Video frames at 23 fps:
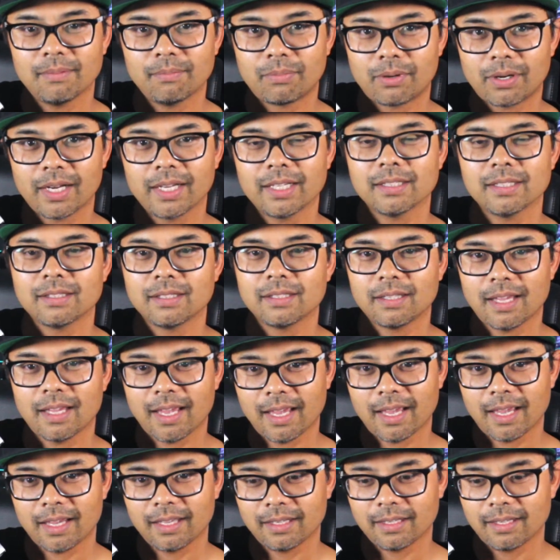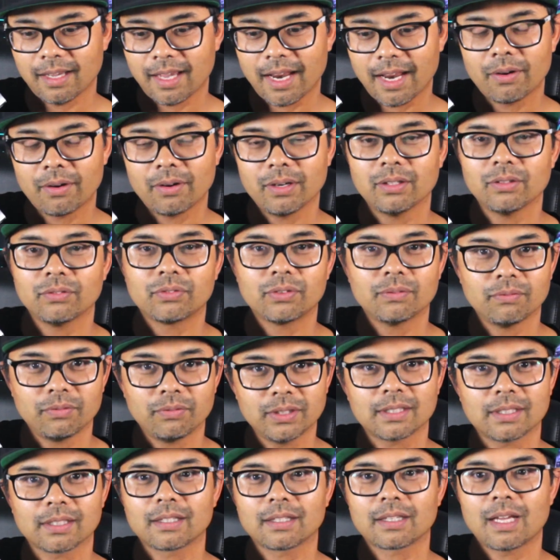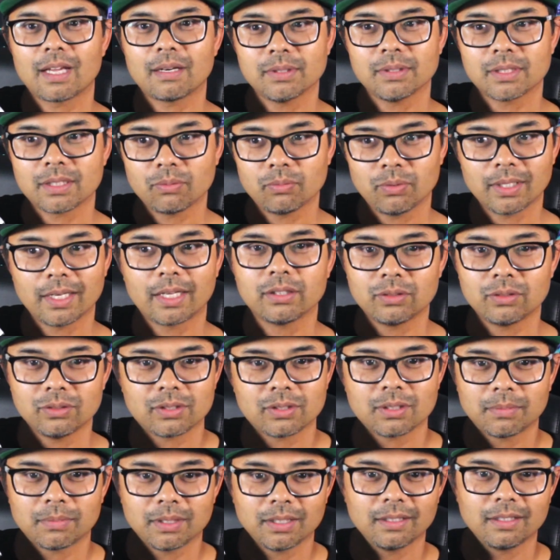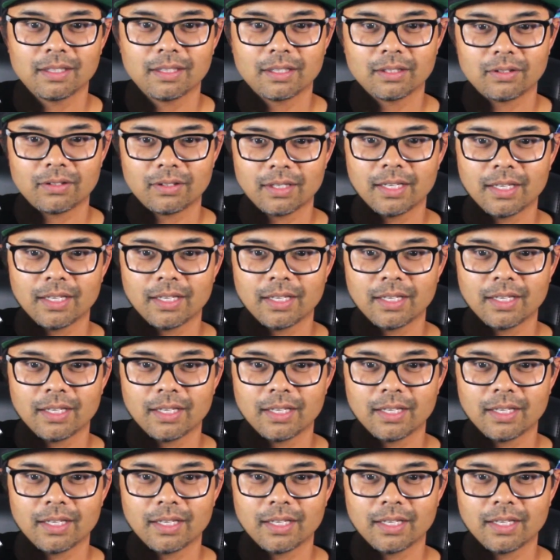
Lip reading: Brian and Aaron from VTech Academy said we got to do something together.